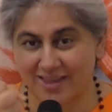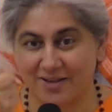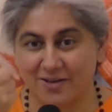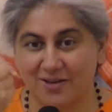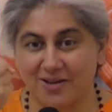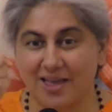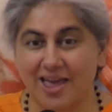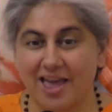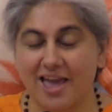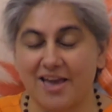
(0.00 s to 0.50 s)

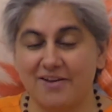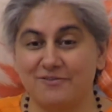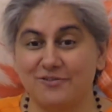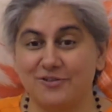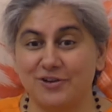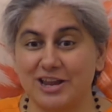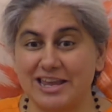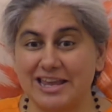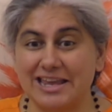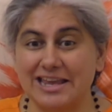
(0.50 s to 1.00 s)

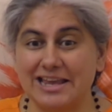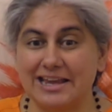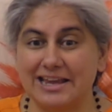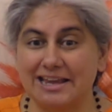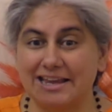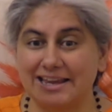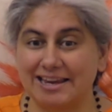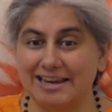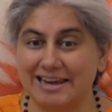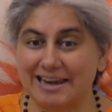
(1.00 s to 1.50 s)
Every
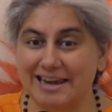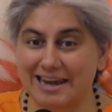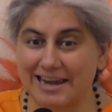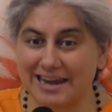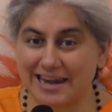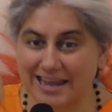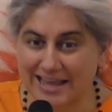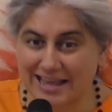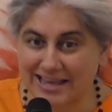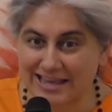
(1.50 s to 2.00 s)

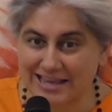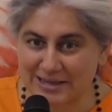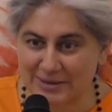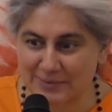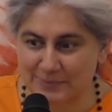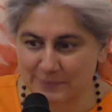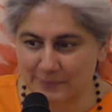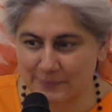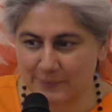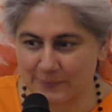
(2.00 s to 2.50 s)

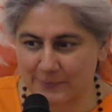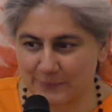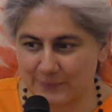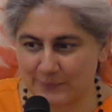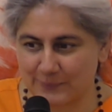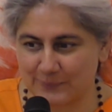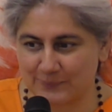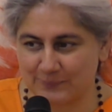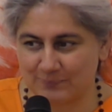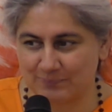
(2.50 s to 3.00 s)
name.
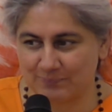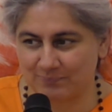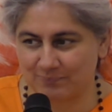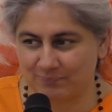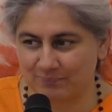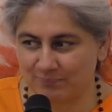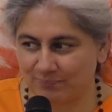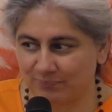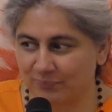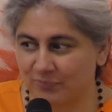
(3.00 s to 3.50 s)

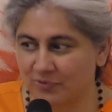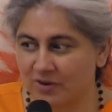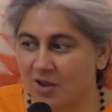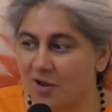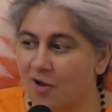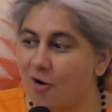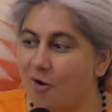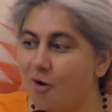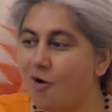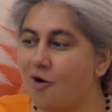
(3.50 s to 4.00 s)

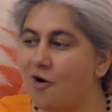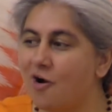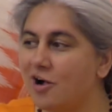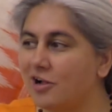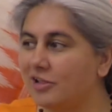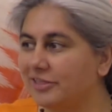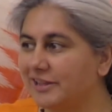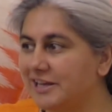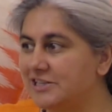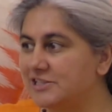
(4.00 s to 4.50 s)
All
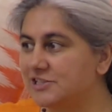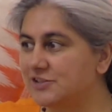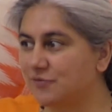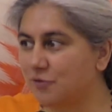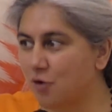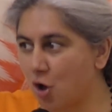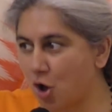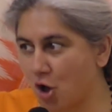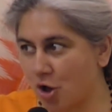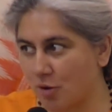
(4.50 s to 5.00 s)
these
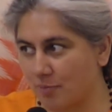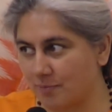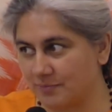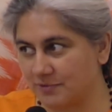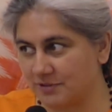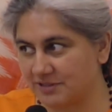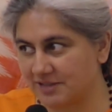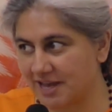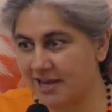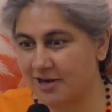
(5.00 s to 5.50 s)

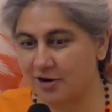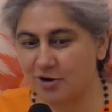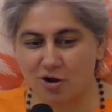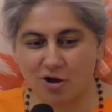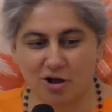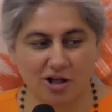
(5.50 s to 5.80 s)
forms and all